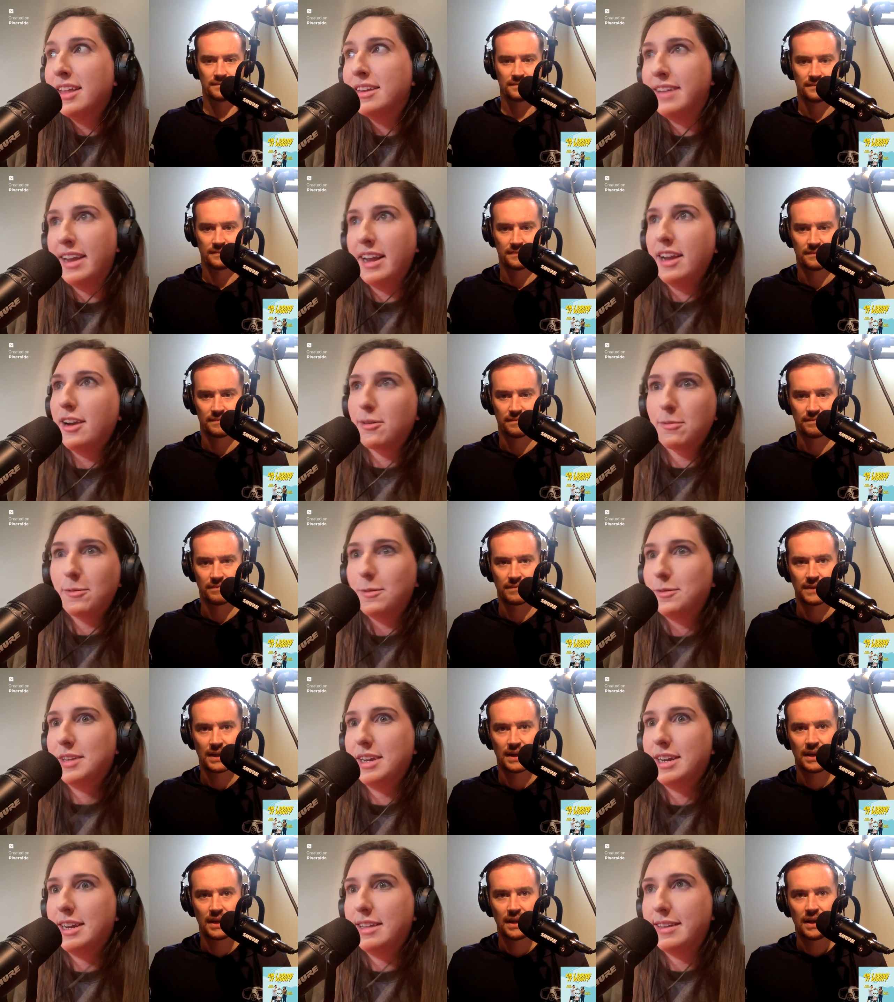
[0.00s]
Speaker 1: daycare won't
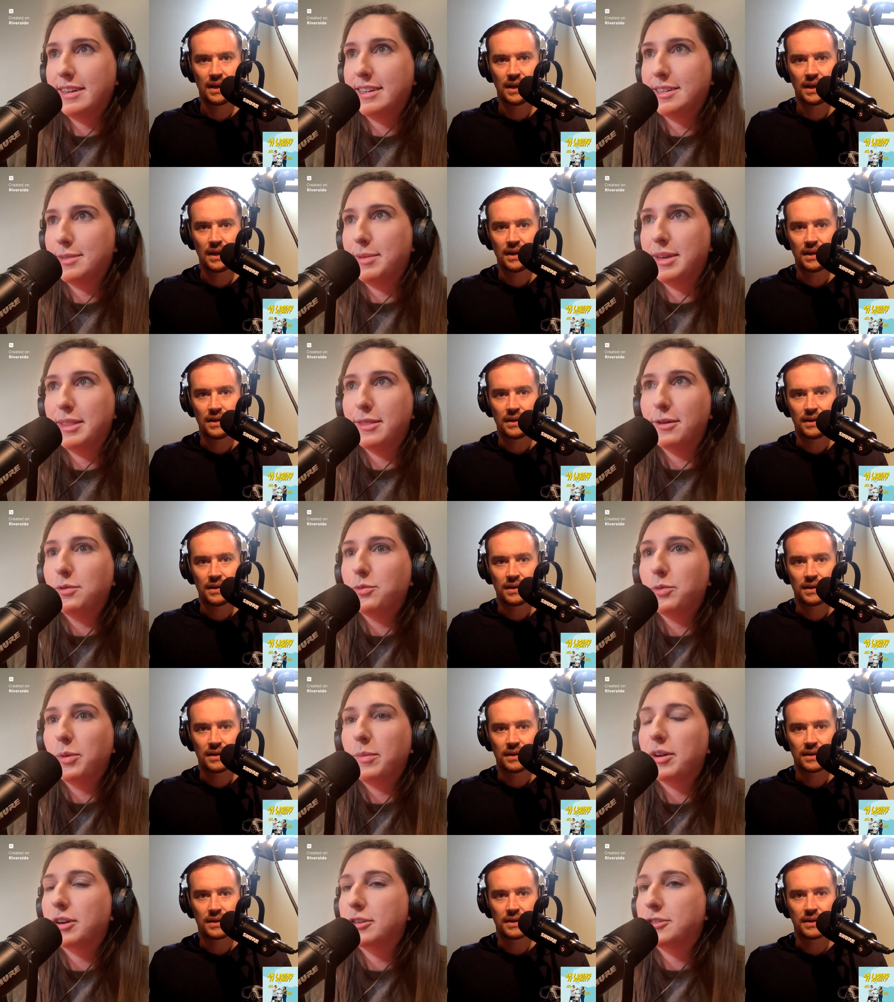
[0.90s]
say anything to me. Those
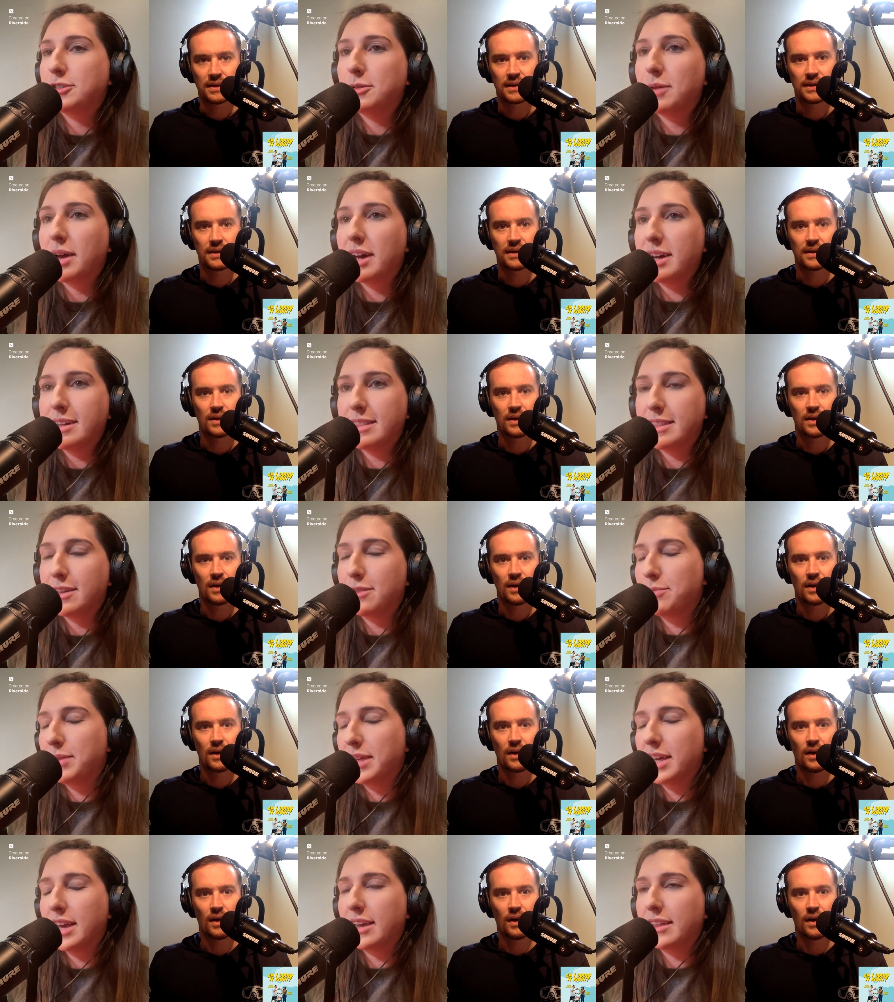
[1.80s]
women are too kind. They'll
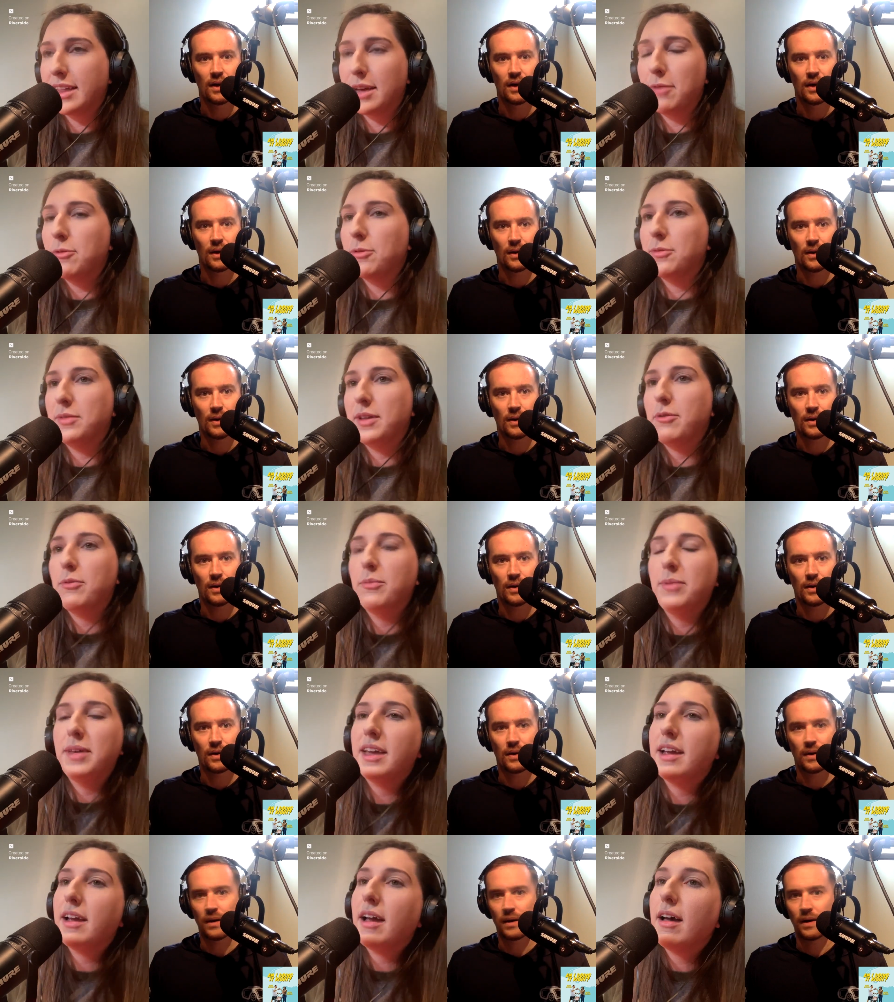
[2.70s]
be like, they won't, they won't be
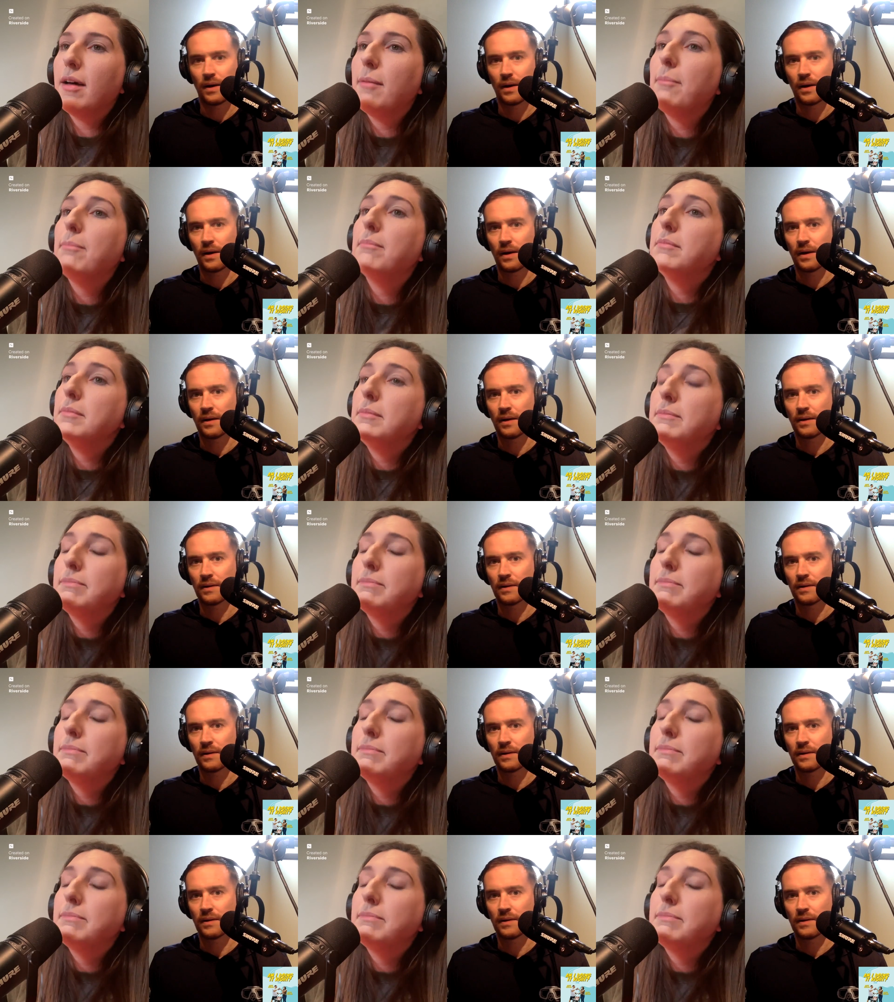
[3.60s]
like, um,